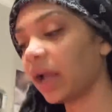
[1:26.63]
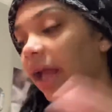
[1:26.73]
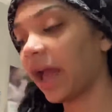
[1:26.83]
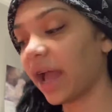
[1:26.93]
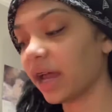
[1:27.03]

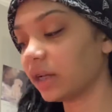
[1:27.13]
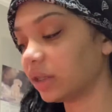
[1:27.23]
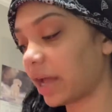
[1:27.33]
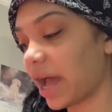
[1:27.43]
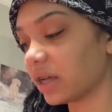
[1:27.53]

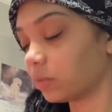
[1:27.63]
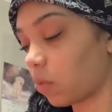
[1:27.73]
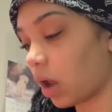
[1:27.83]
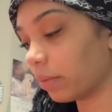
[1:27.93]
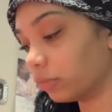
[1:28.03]
and as
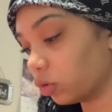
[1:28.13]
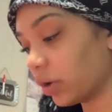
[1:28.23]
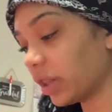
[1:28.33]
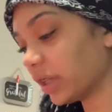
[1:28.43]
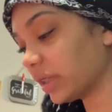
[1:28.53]
while I'm
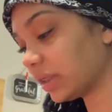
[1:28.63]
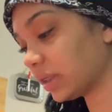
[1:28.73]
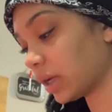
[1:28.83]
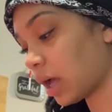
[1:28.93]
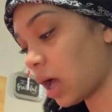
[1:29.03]
doing
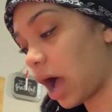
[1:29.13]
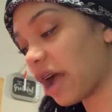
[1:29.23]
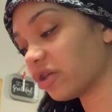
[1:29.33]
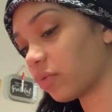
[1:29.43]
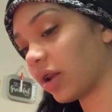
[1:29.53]
this, I
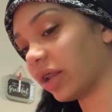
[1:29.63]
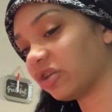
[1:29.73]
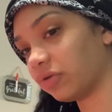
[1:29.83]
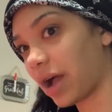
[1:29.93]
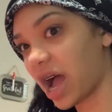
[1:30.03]
just want to
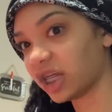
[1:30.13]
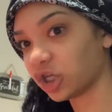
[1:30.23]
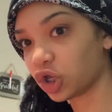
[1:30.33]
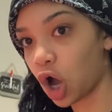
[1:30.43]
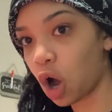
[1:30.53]
let you
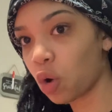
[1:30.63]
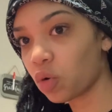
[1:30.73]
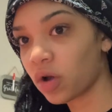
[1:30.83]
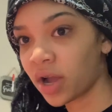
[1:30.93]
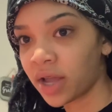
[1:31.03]
guys
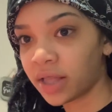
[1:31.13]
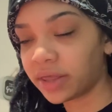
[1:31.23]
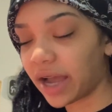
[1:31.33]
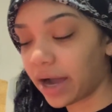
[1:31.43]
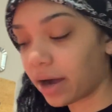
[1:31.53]
know
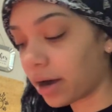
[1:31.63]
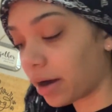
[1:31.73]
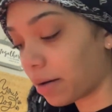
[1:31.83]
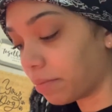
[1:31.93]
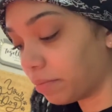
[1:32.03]
that
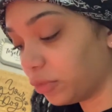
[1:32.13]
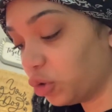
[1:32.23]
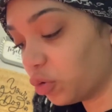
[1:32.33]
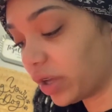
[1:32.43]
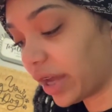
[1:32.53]
um,
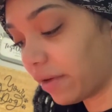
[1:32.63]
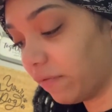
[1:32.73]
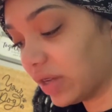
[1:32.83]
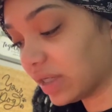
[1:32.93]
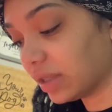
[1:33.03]
you can
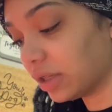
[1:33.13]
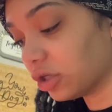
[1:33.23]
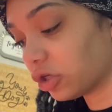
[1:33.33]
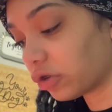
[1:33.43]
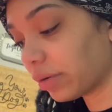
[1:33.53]
visit the
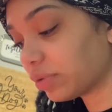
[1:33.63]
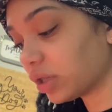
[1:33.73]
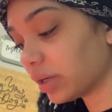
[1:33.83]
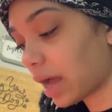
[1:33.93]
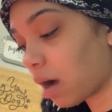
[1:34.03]

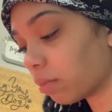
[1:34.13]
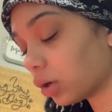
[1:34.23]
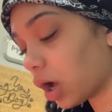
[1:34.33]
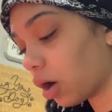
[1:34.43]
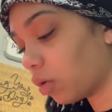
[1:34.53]
description down
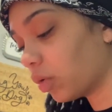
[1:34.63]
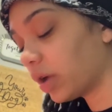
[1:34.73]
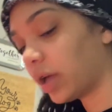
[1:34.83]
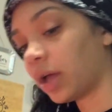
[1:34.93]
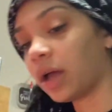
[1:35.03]
below.
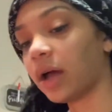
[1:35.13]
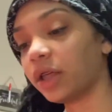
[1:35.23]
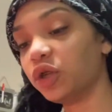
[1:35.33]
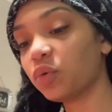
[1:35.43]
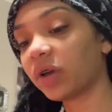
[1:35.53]

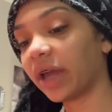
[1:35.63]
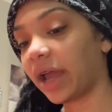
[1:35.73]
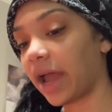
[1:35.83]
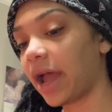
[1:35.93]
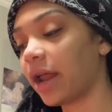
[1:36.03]
You
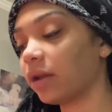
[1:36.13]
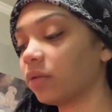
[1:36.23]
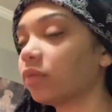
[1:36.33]
can